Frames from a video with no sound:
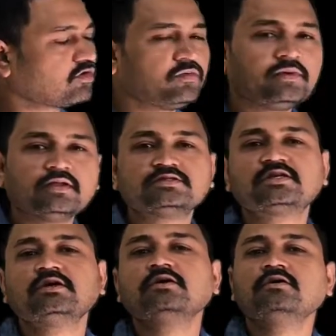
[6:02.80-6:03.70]
orbitals.
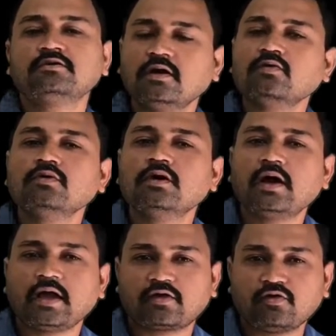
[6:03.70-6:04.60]
Now
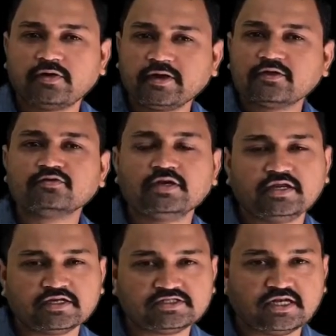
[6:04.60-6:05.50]
according to the
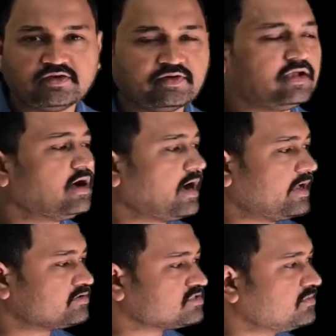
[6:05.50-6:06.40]
energy level, I
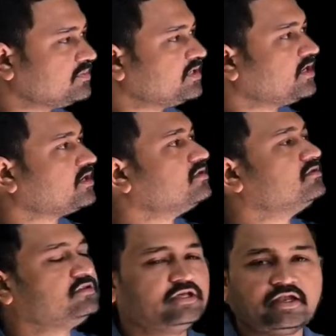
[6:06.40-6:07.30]
have simply written
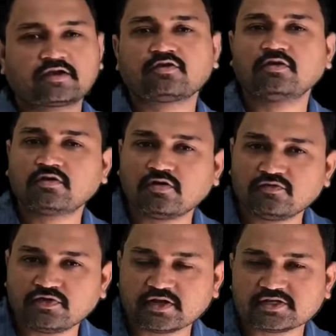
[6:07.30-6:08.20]
the electronic
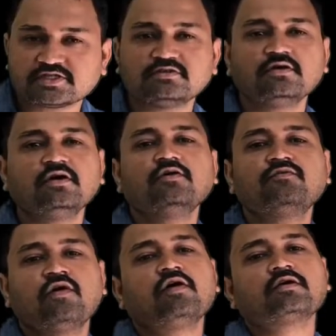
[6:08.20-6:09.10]
configuration
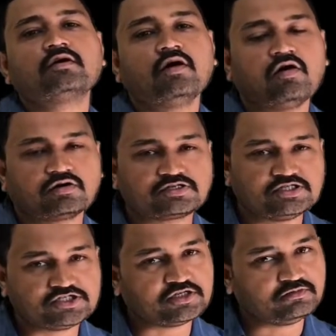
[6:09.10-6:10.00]
for
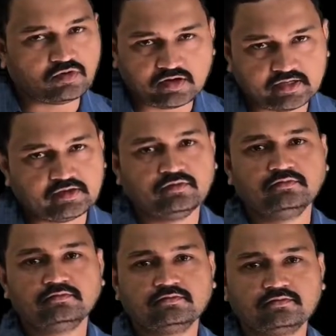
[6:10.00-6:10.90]
oxygen molecule.
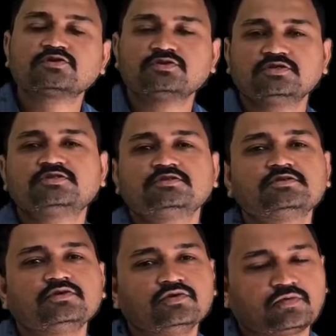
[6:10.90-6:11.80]
So this is
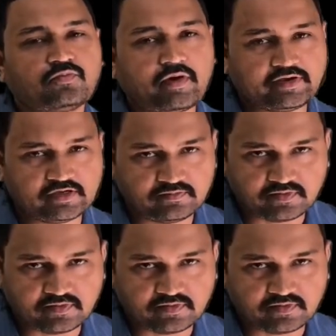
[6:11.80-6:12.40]
your point number